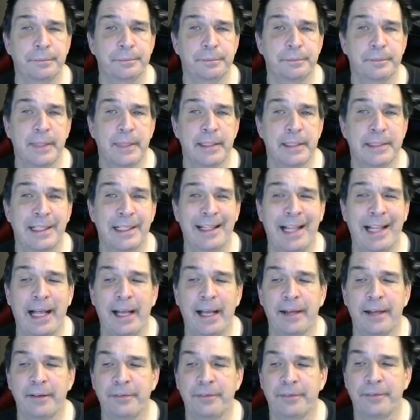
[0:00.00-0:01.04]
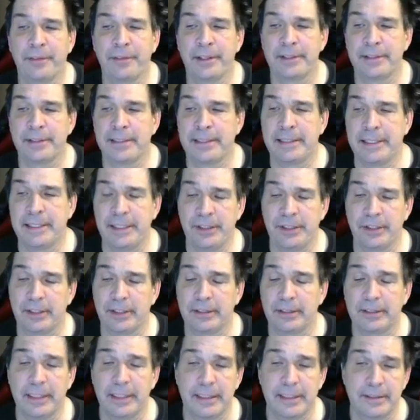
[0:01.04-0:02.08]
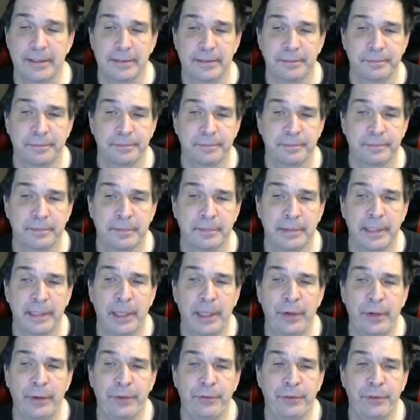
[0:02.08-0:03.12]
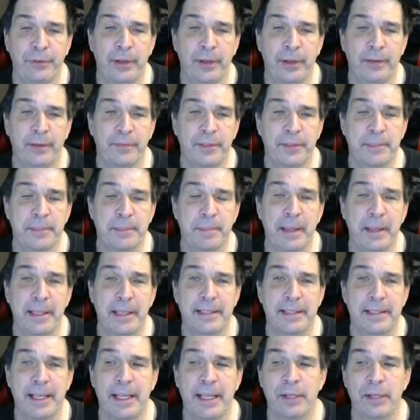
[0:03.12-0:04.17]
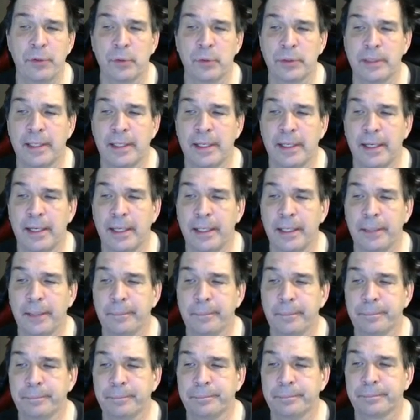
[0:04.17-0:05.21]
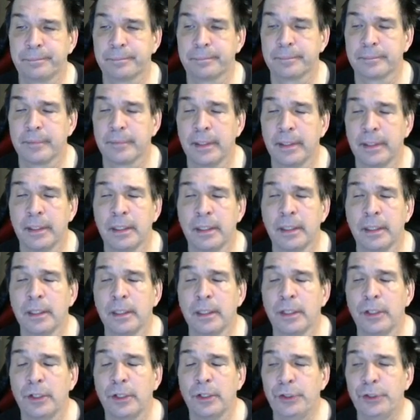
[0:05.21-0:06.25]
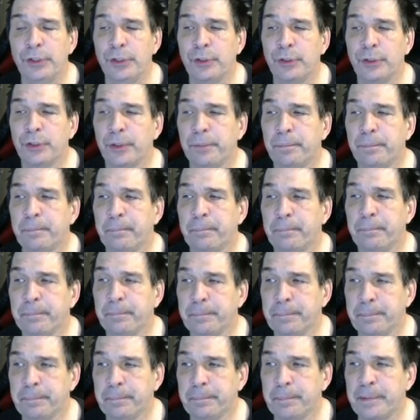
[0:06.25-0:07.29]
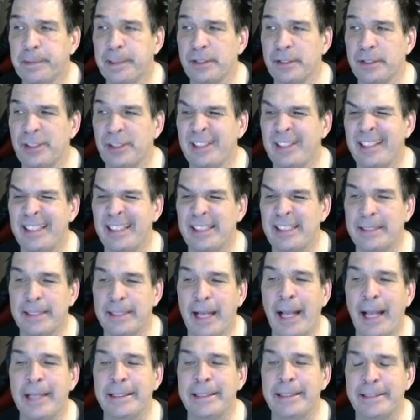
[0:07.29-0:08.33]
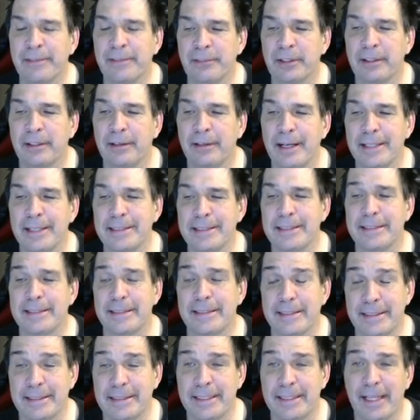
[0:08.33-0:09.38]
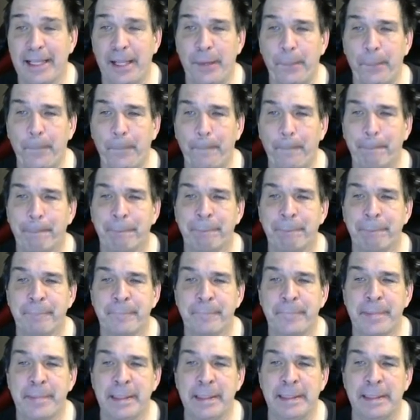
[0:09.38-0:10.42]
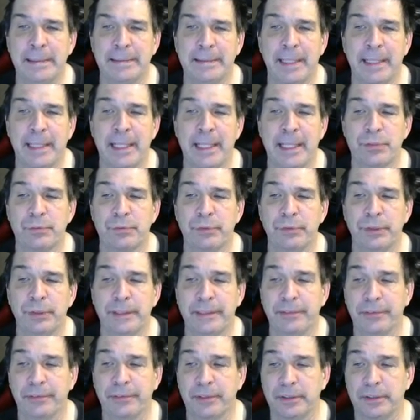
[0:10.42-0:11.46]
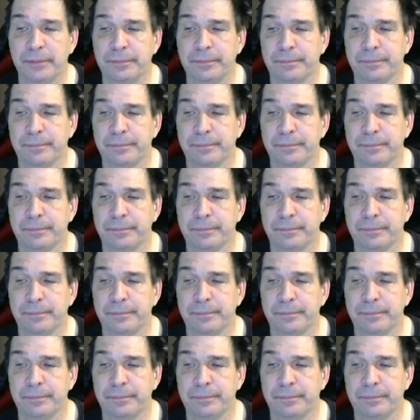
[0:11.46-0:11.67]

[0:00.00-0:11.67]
that's a lot of things to teach in a class. Now, if you have the space and or time, you could potentially teach 9 different classes instead, but that's really difficult.